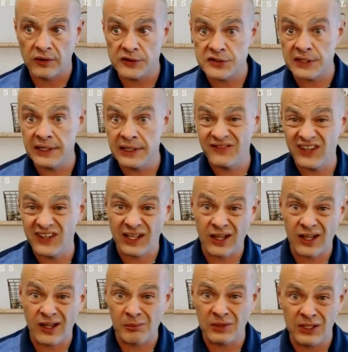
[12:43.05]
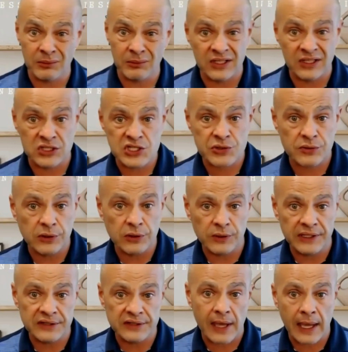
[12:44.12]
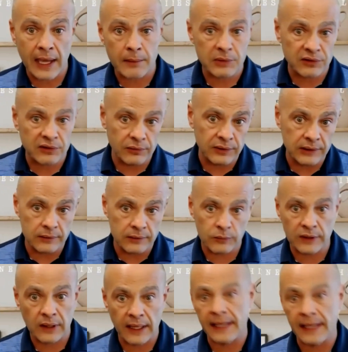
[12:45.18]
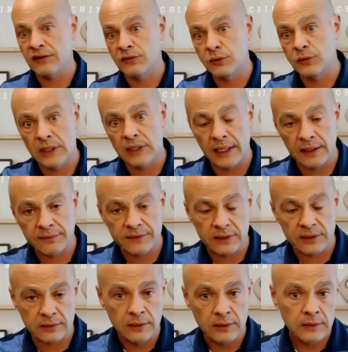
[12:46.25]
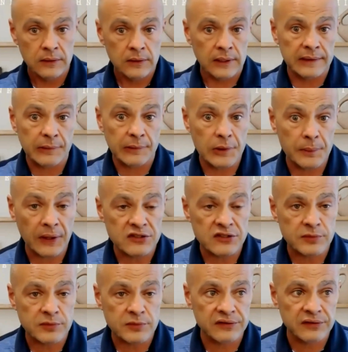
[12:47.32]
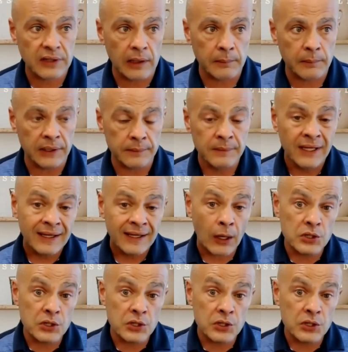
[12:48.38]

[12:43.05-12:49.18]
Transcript: There's an infant coming, but there's 3 weeks gap between when the last one left and the replacement is coming.